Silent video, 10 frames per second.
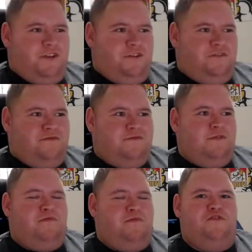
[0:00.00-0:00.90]
to
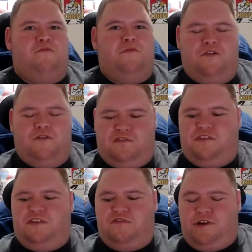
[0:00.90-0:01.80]
improve my
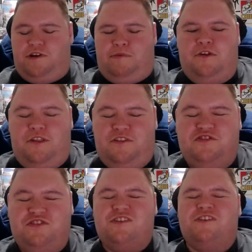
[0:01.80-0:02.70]
overseas rugby
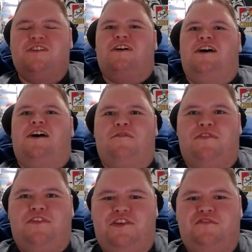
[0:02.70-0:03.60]
knowledge.
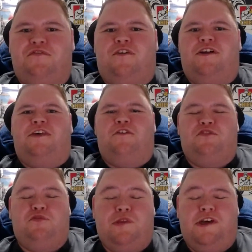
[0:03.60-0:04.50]
So you can find that on
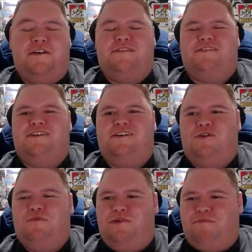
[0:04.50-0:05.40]
Twitter.
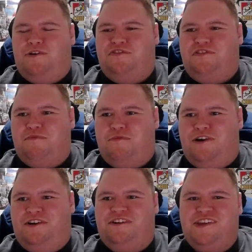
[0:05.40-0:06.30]
I'll be posting
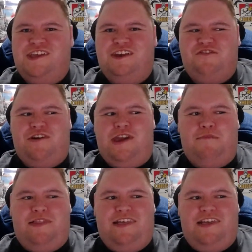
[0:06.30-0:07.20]
my
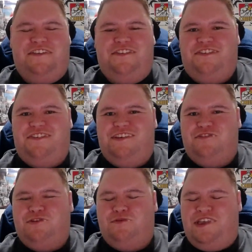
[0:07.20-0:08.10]
ramblings
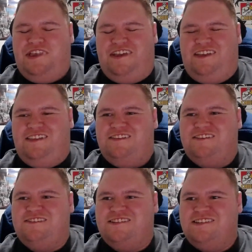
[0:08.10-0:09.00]
every weekend
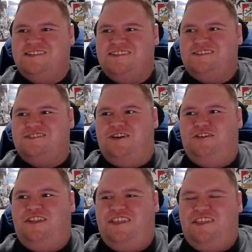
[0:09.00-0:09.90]
and
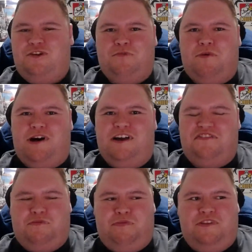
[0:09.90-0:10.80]
totally
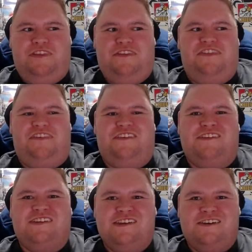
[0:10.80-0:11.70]
non-biased opinions,
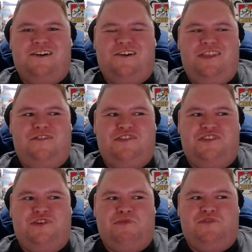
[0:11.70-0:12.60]
and I'll leave it
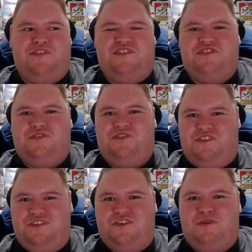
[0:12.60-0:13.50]
to you professionals
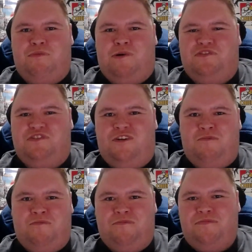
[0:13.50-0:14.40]
to do the proper job.